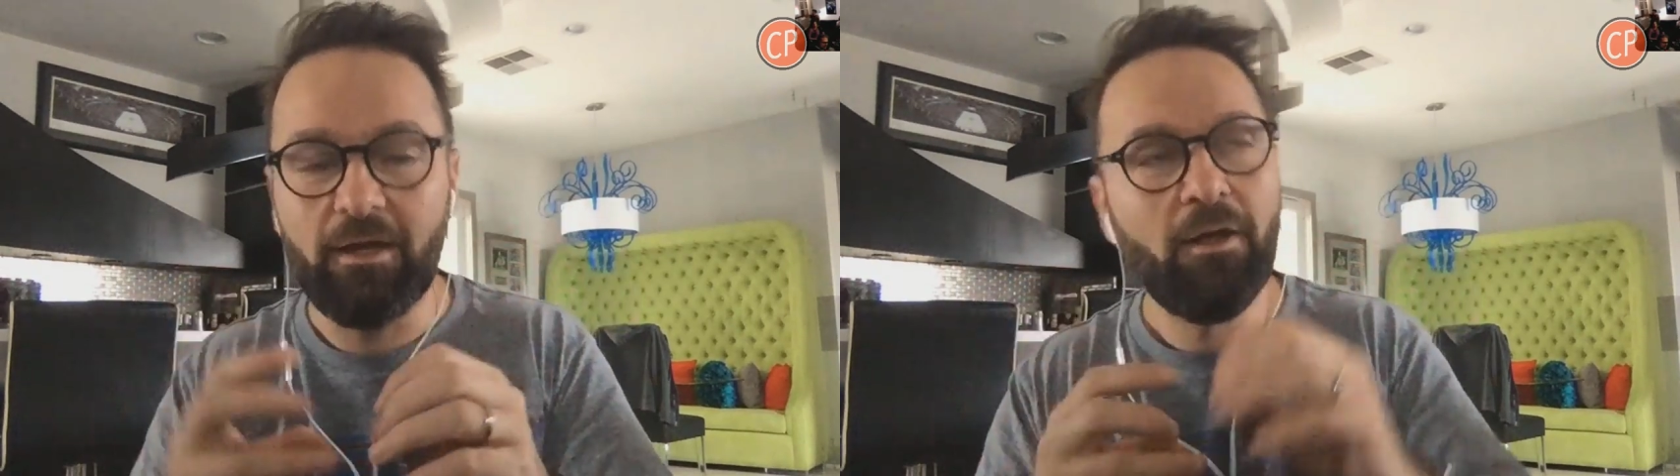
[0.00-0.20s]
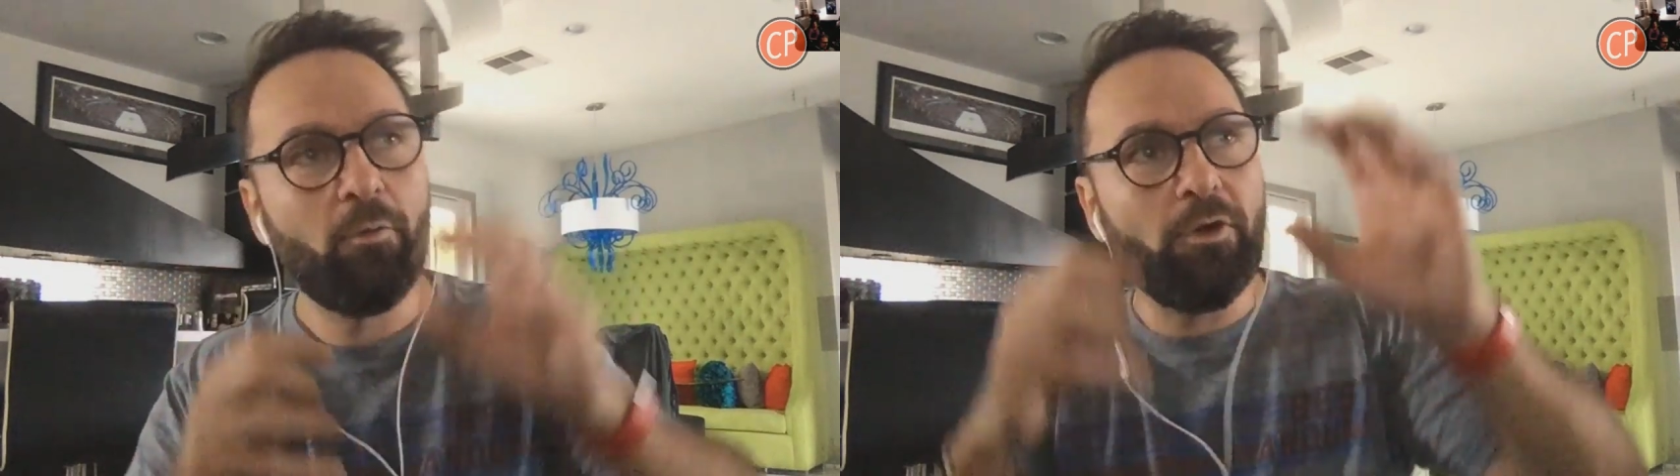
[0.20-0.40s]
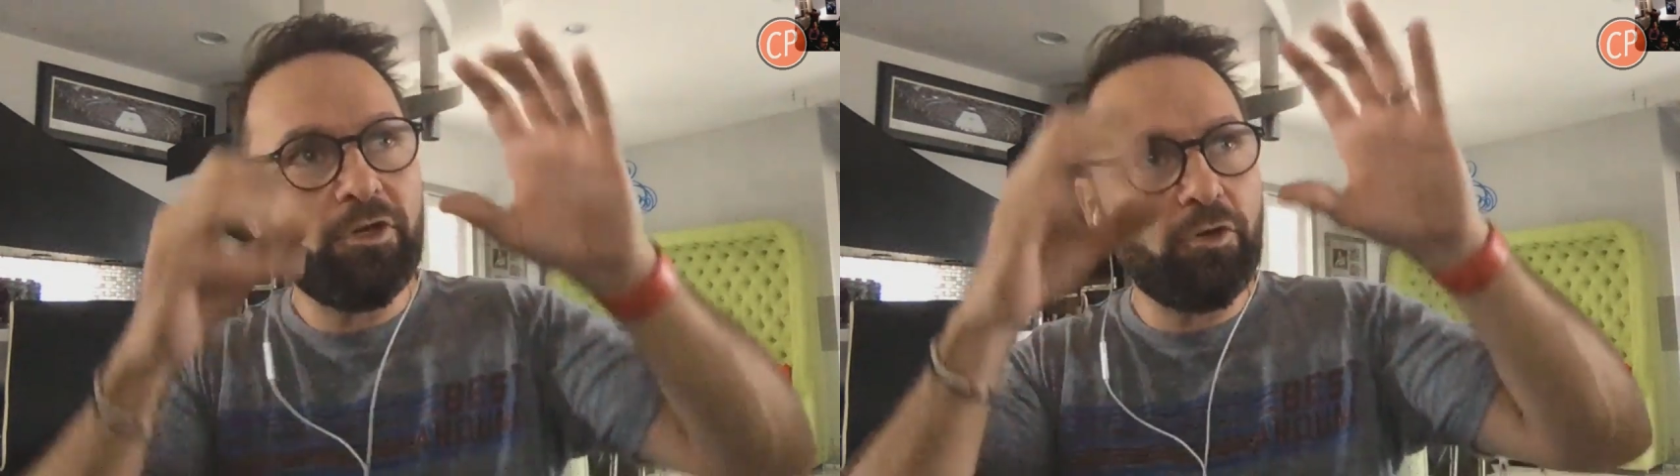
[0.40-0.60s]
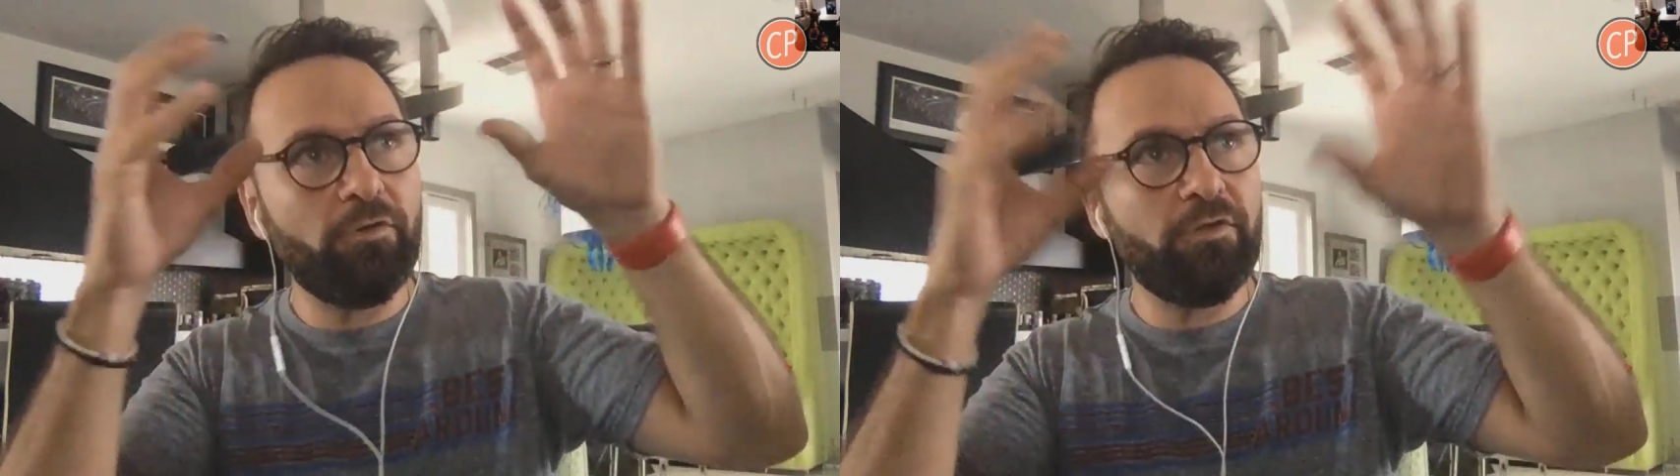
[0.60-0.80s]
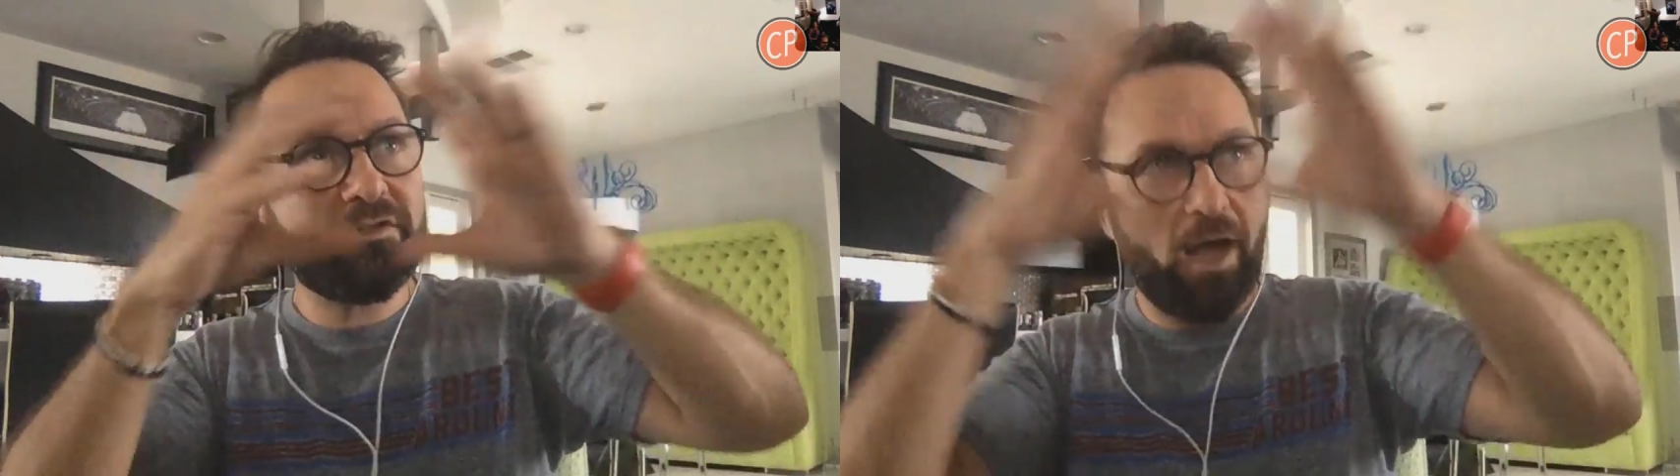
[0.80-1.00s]
when you're in the
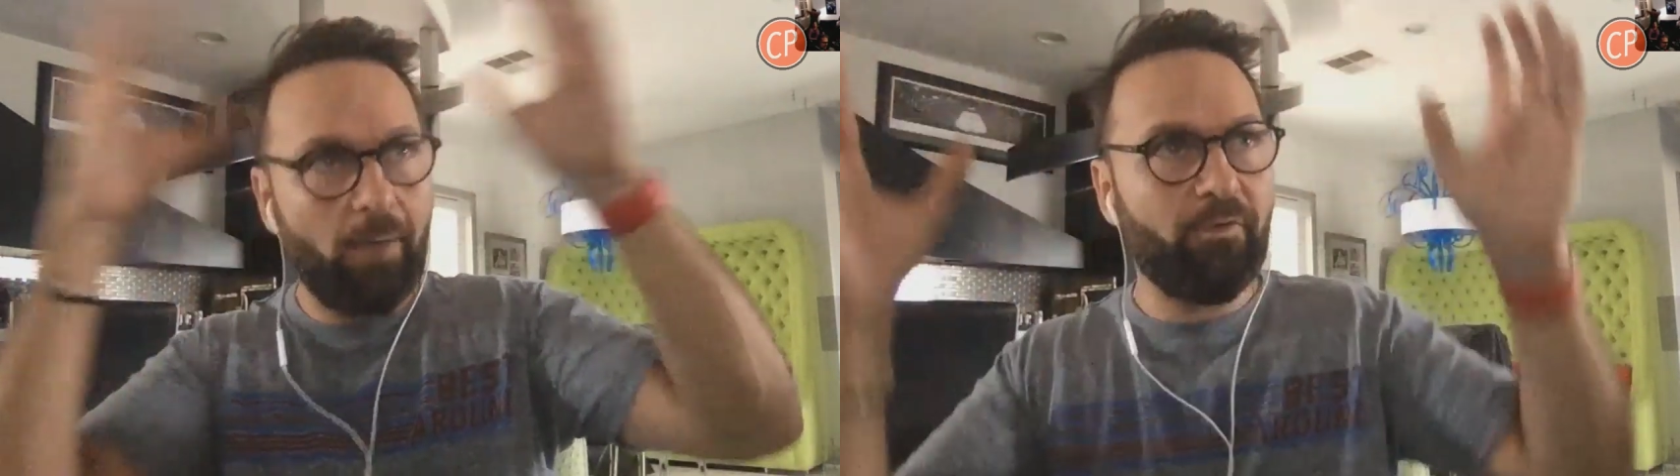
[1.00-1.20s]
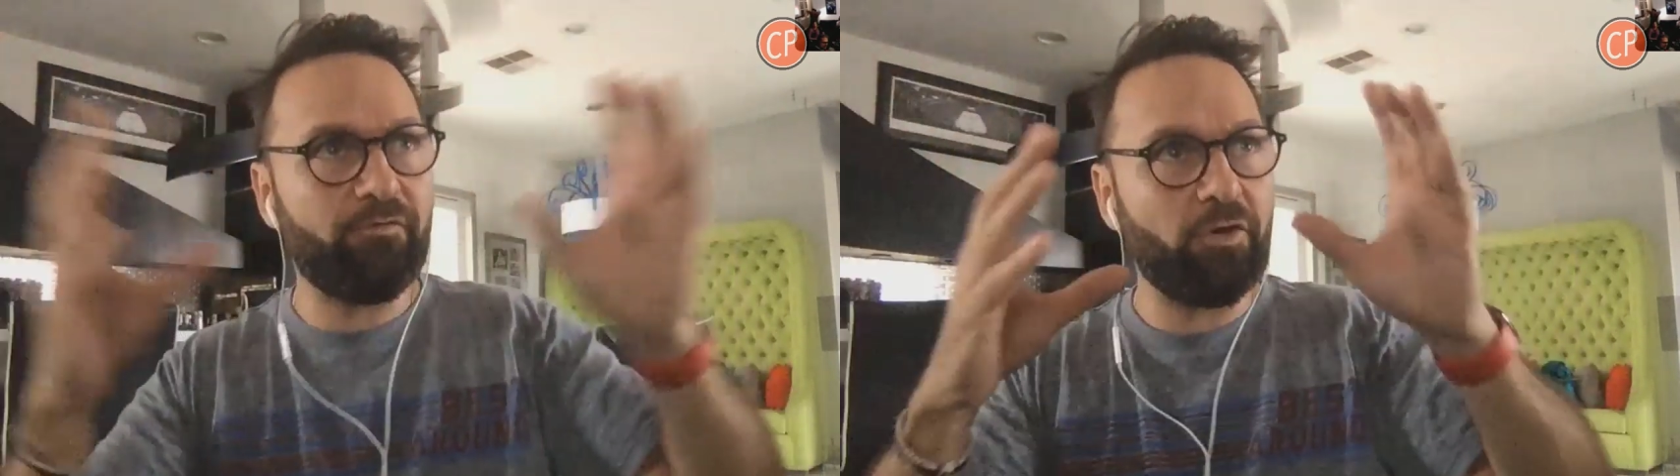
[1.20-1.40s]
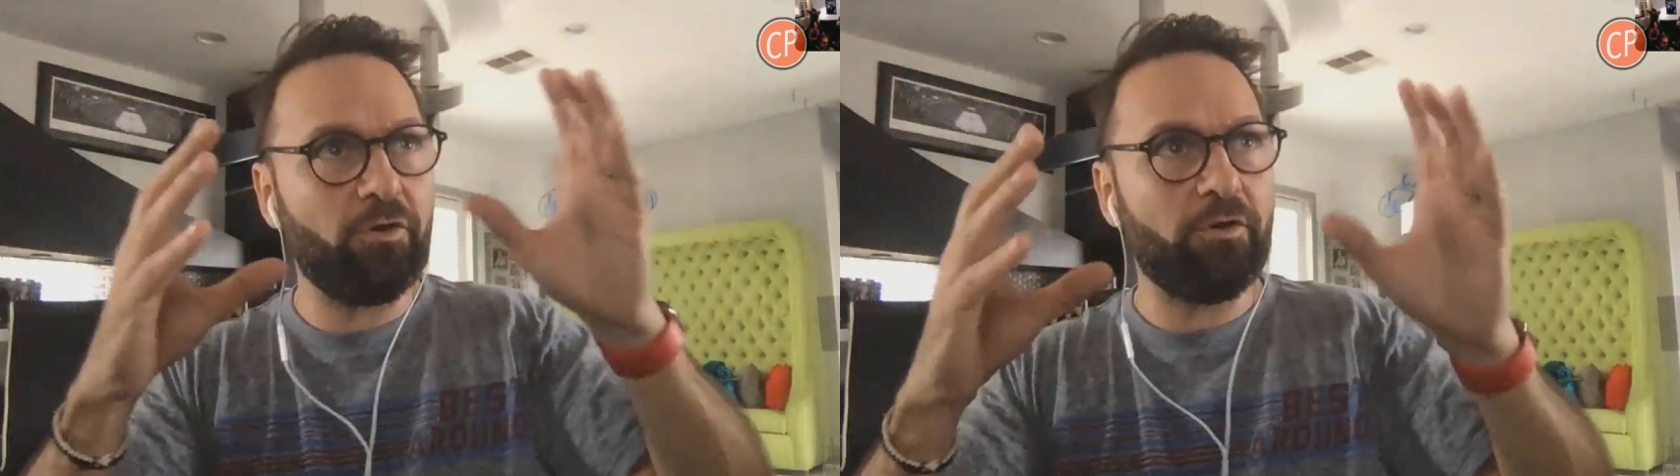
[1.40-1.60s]
top of your